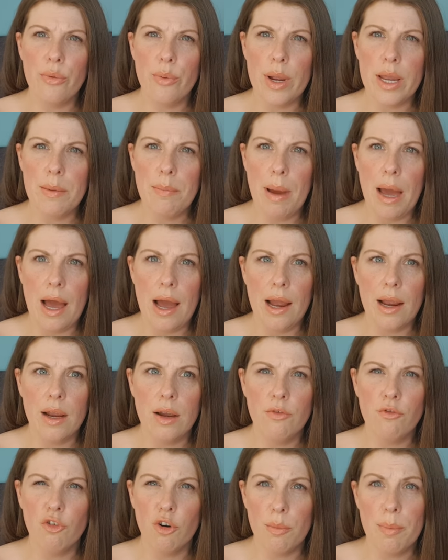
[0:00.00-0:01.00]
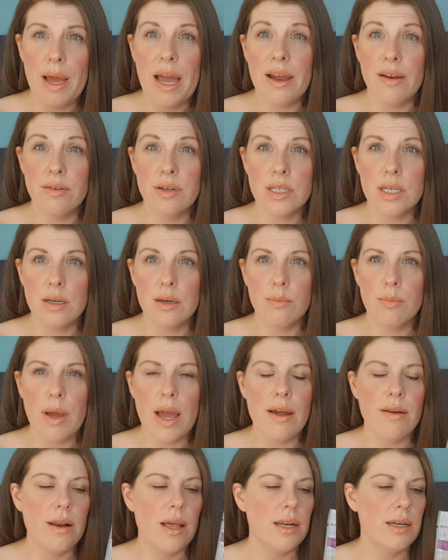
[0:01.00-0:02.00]
3-pack for a pound in
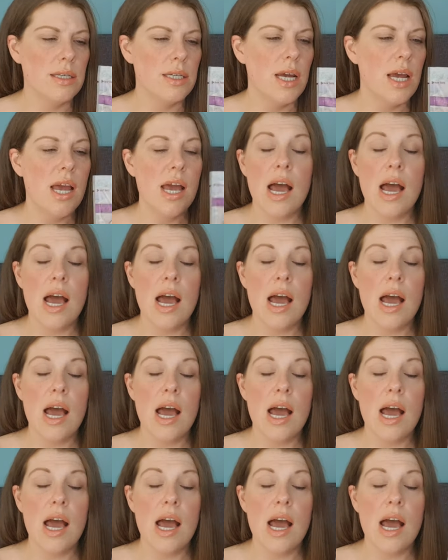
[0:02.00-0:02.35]
Poundland,